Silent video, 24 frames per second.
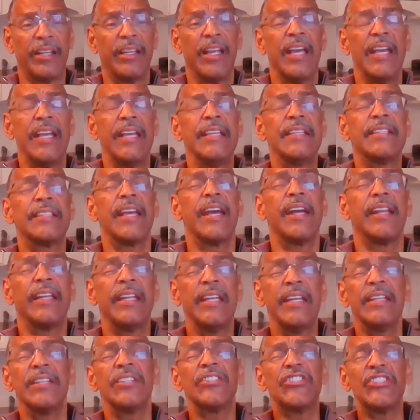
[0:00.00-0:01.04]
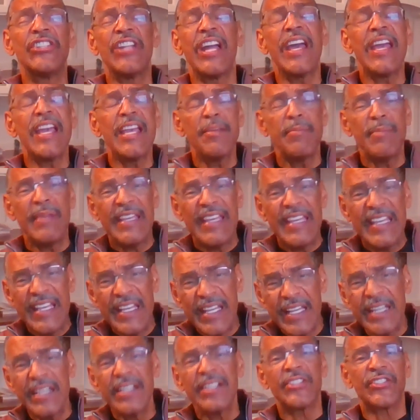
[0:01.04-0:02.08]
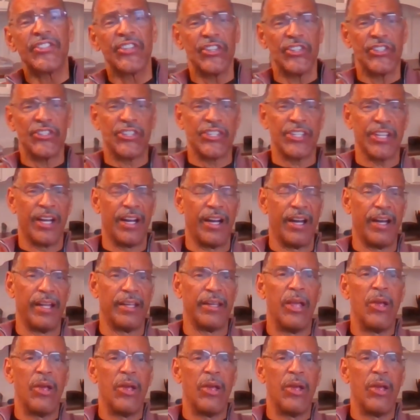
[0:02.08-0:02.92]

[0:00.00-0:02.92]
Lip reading: He said his name is John.